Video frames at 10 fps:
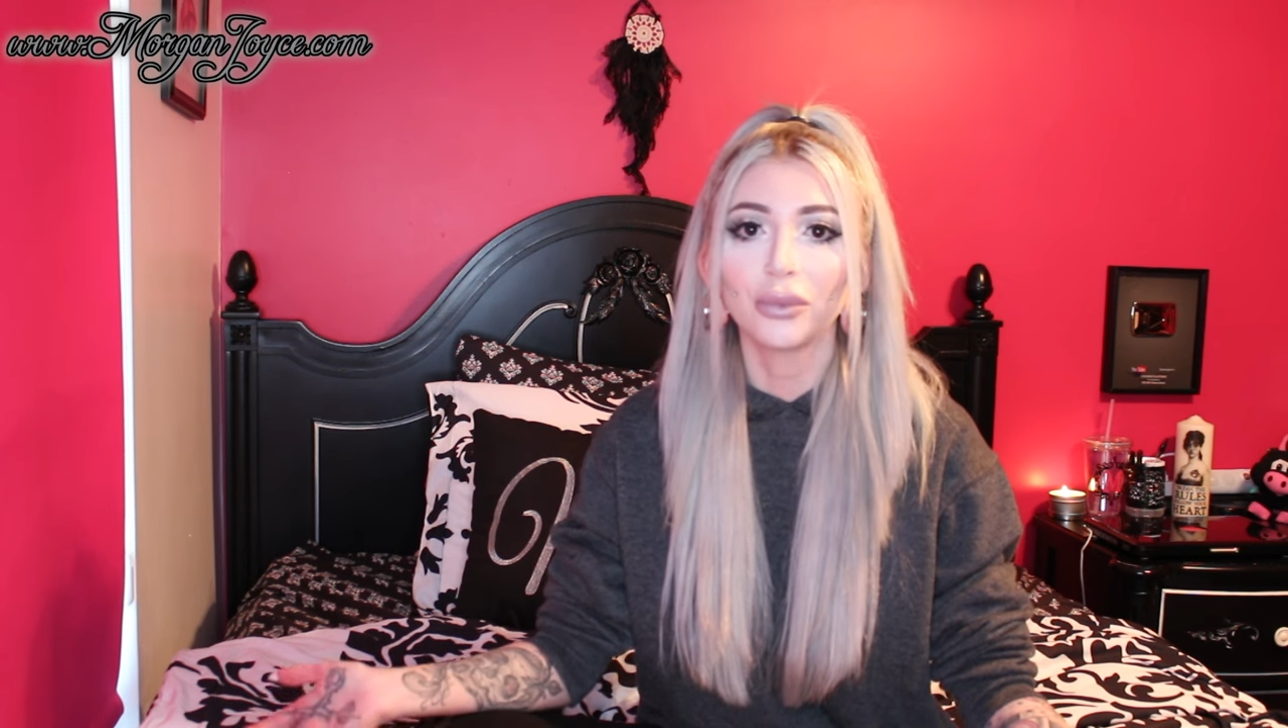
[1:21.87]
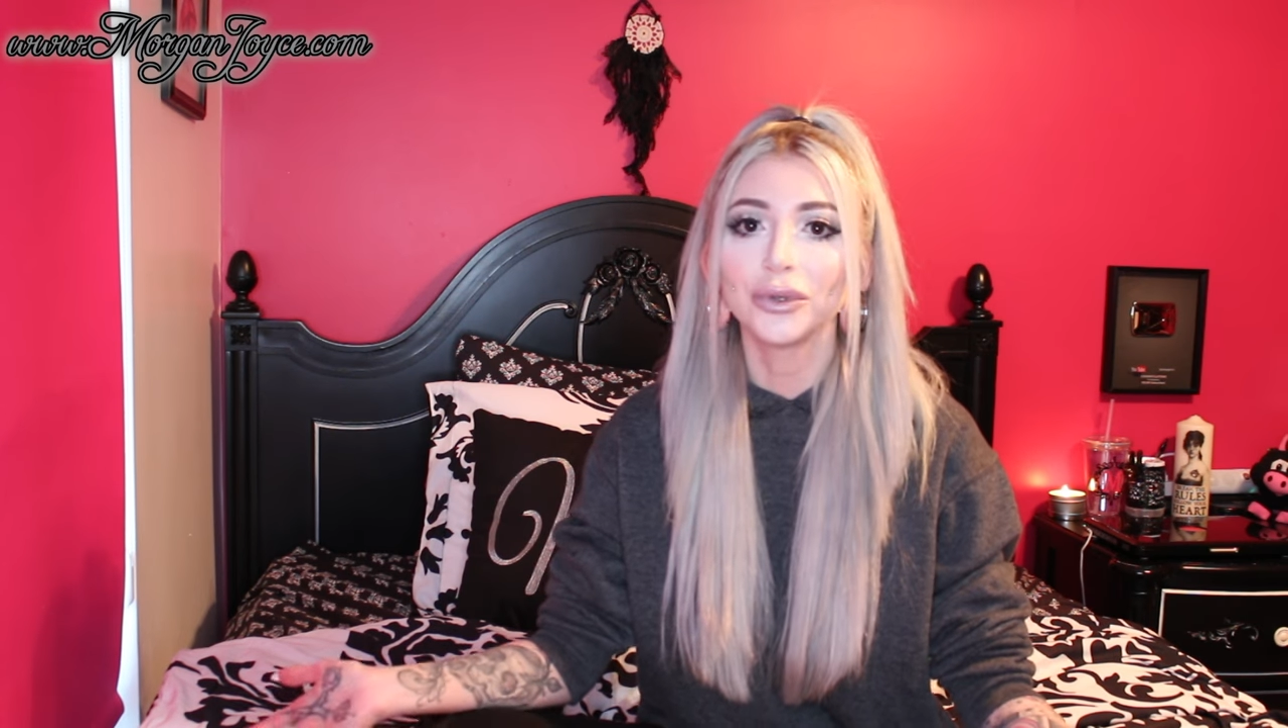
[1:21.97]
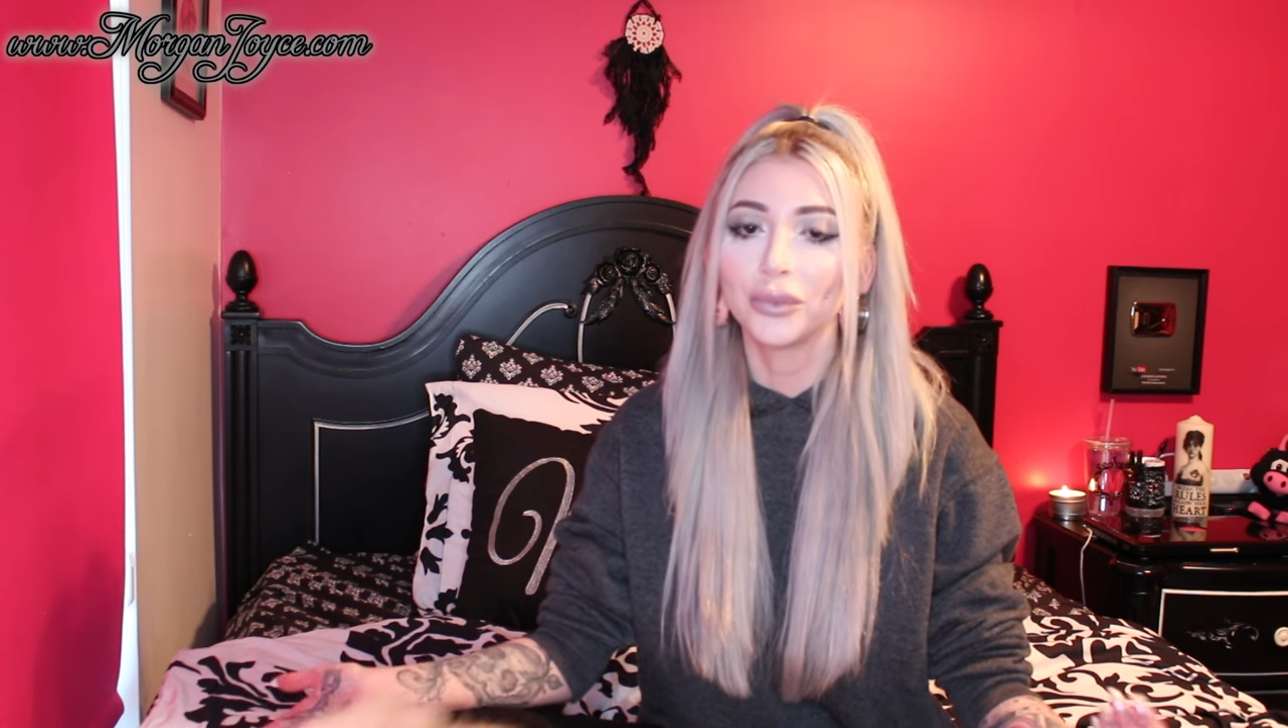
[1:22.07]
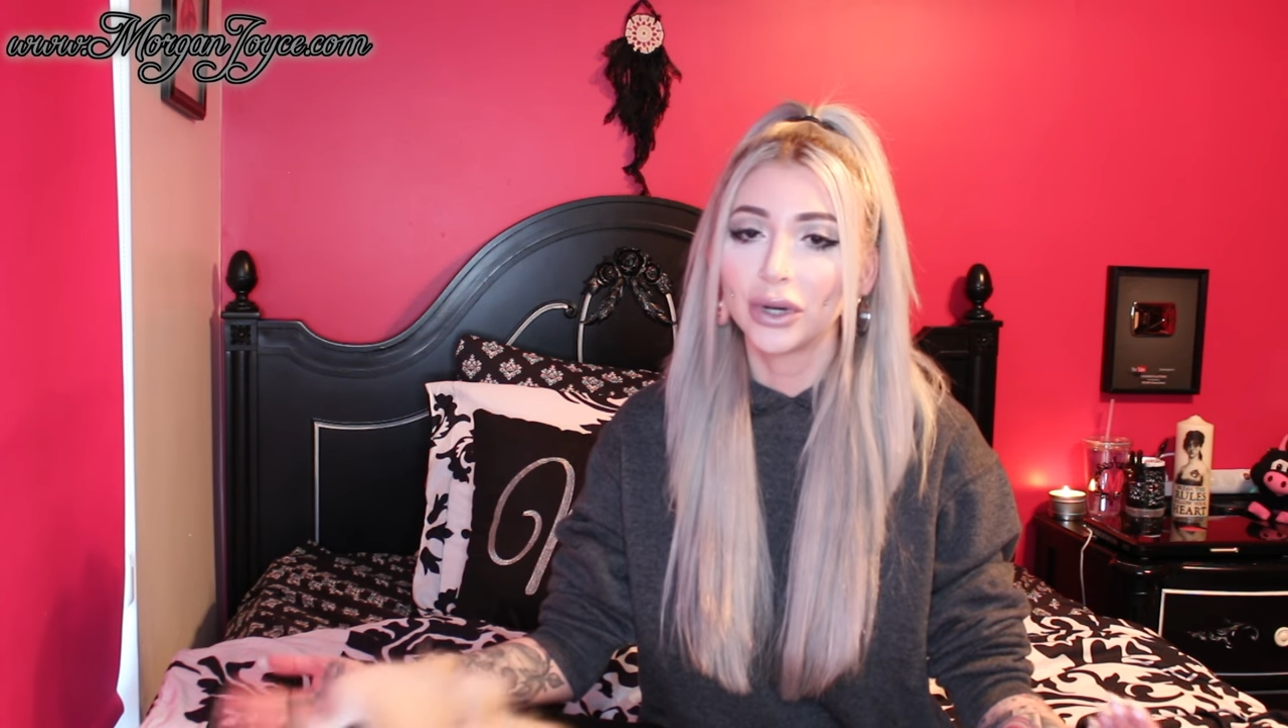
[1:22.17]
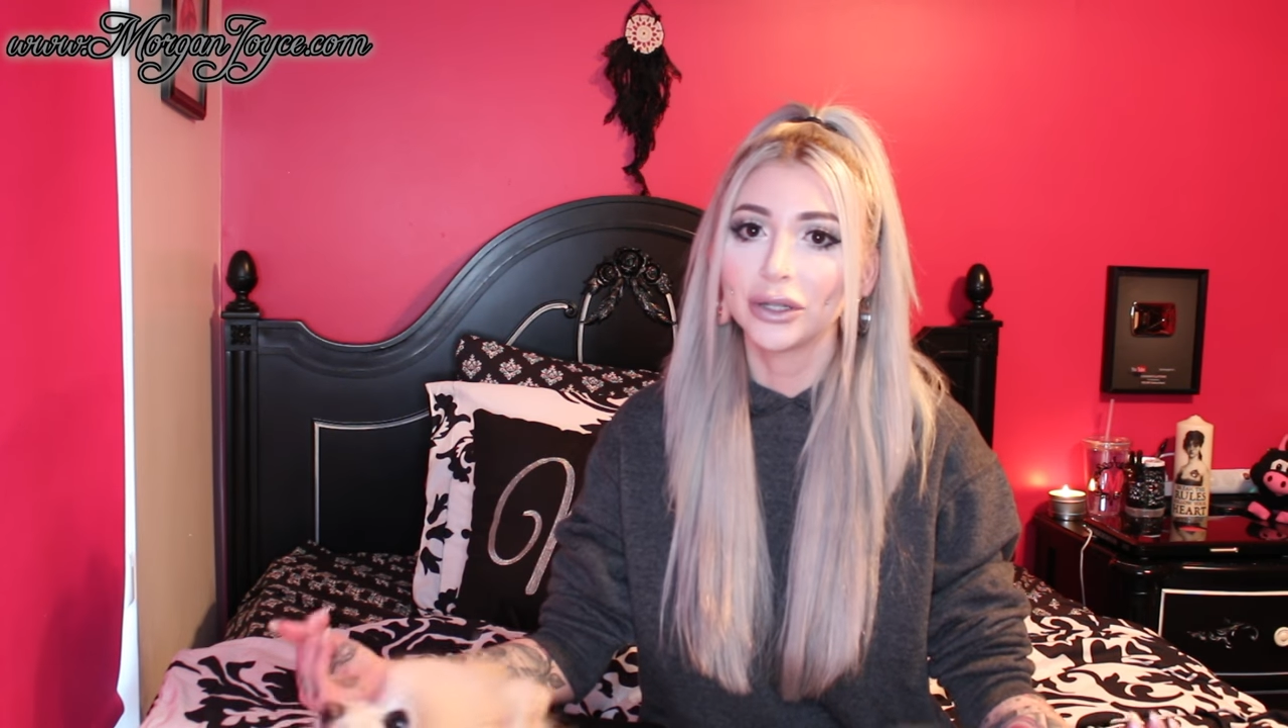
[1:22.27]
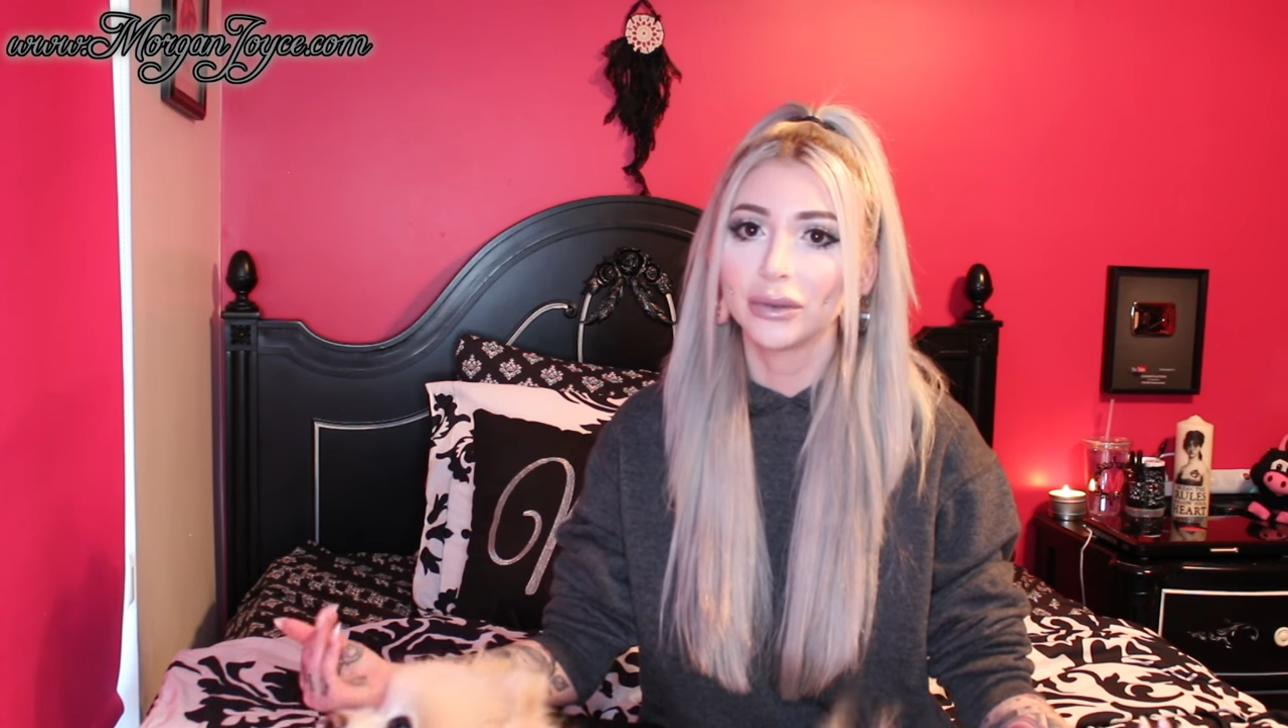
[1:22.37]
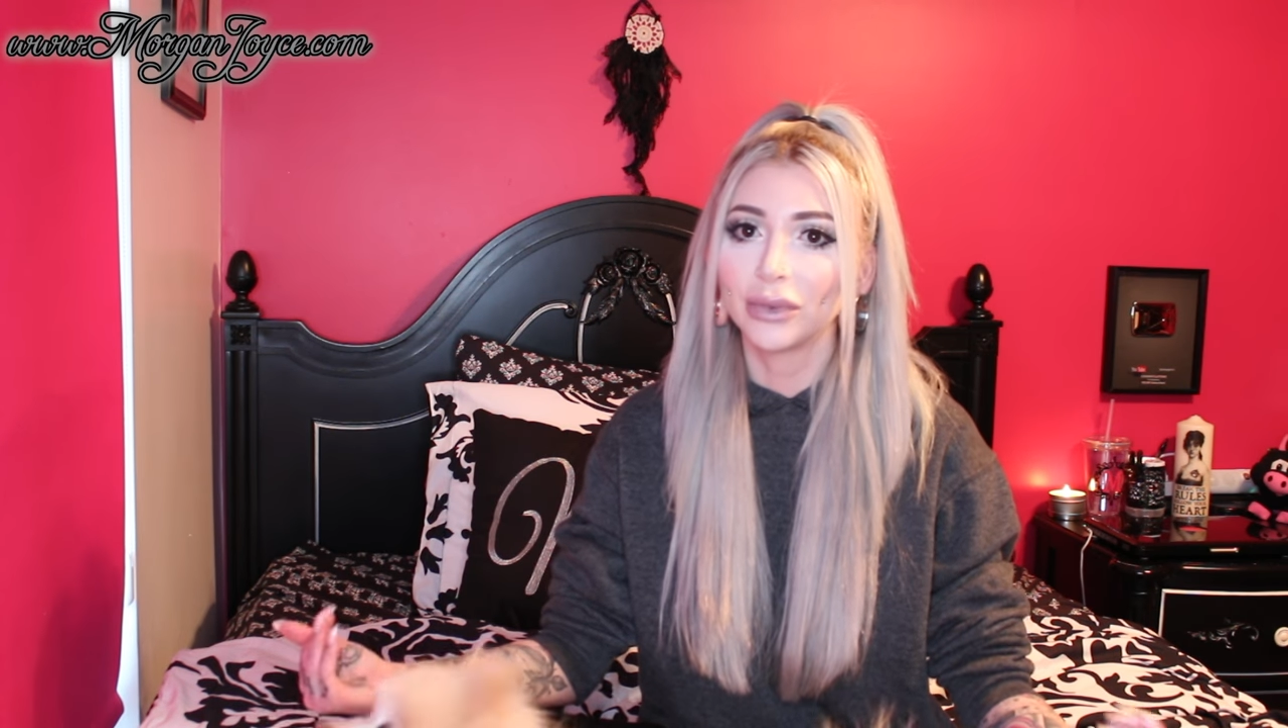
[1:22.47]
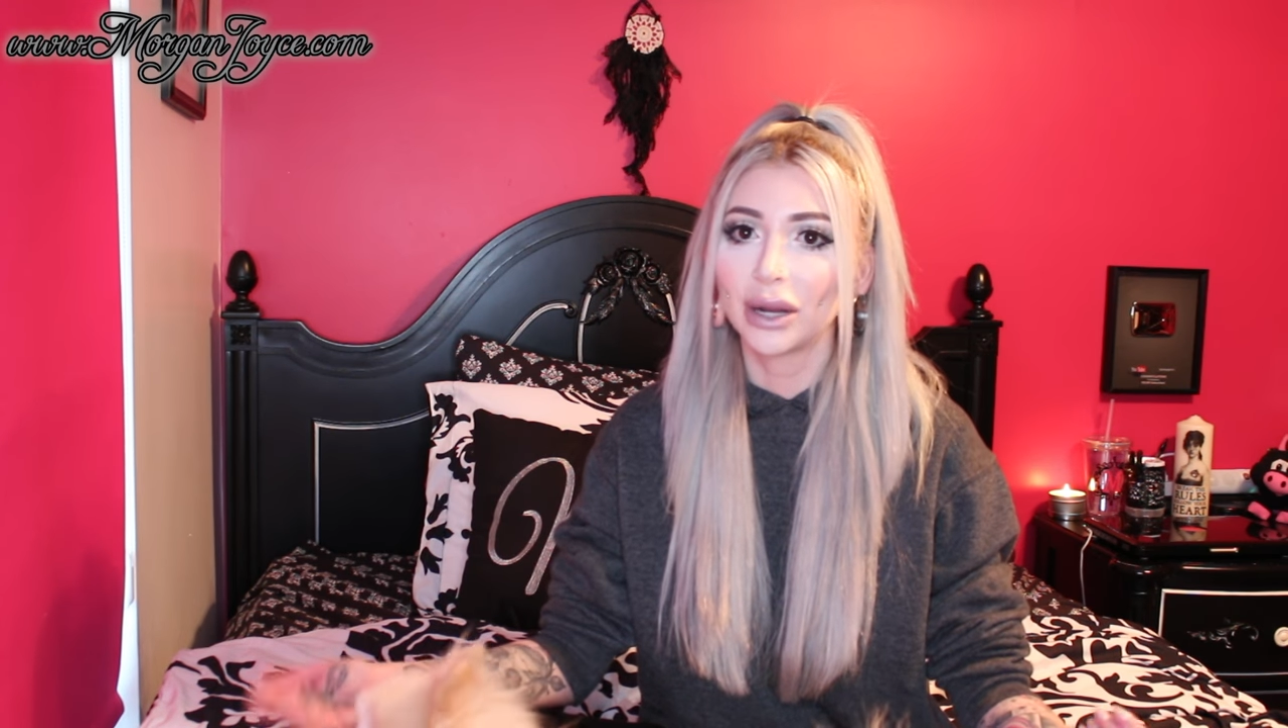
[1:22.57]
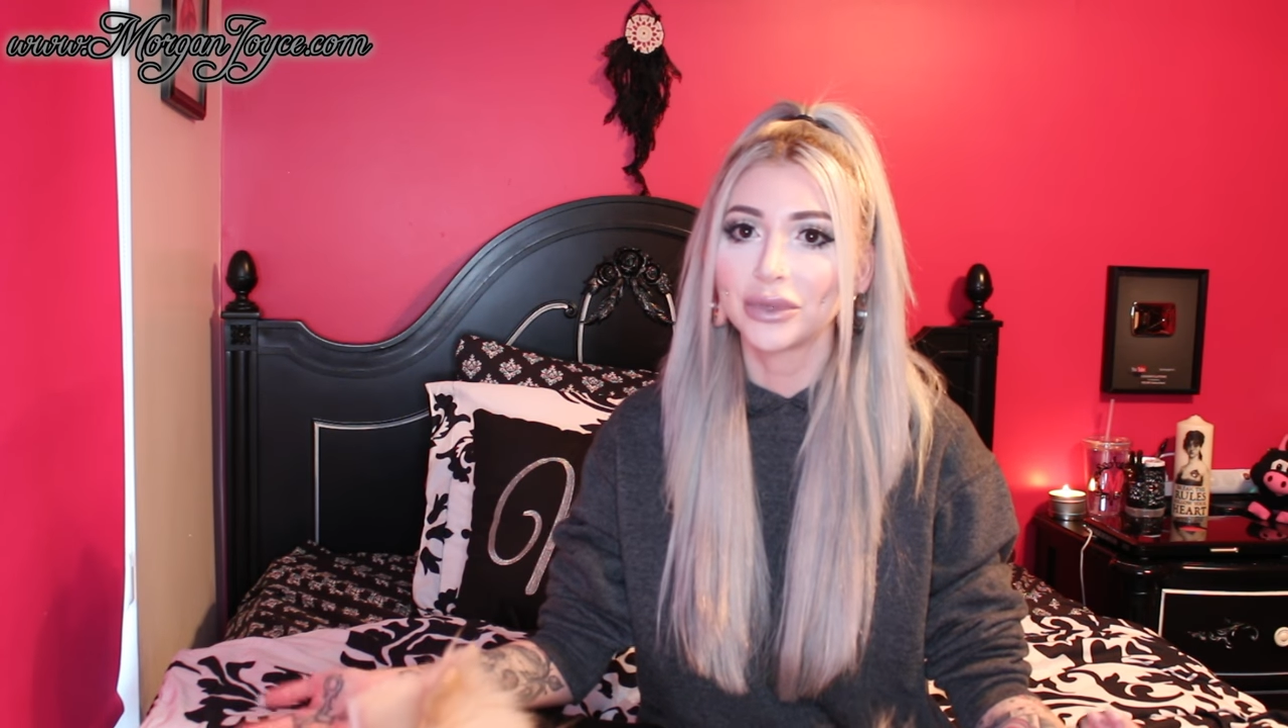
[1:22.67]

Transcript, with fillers: when I